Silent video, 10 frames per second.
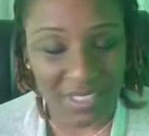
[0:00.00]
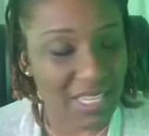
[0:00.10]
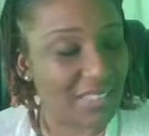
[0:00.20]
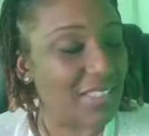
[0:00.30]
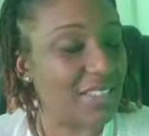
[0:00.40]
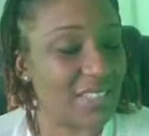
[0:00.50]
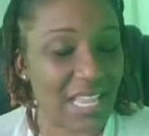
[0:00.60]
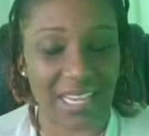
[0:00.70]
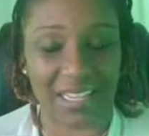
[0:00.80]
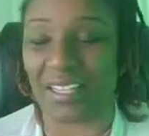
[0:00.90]
that's
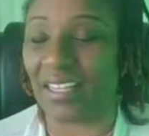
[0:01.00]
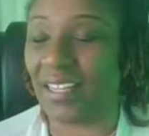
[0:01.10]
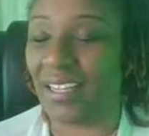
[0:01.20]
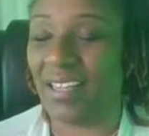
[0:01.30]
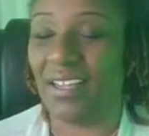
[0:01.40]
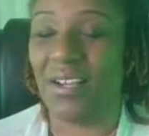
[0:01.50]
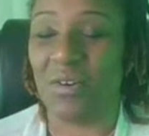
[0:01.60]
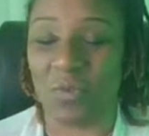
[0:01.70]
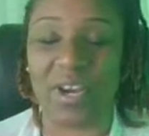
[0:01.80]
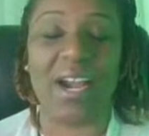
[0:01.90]
exactly
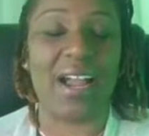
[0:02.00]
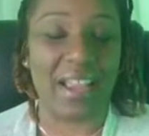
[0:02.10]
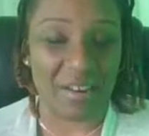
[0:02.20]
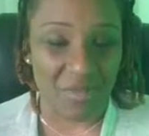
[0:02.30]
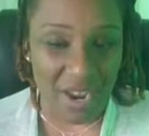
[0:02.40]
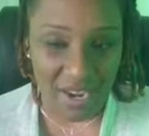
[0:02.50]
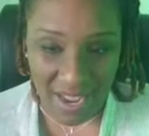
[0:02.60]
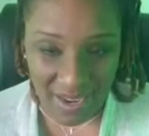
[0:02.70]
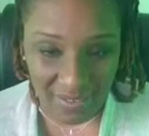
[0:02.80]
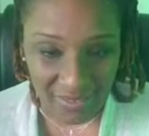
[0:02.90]
where I am right
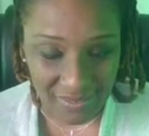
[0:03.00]
now.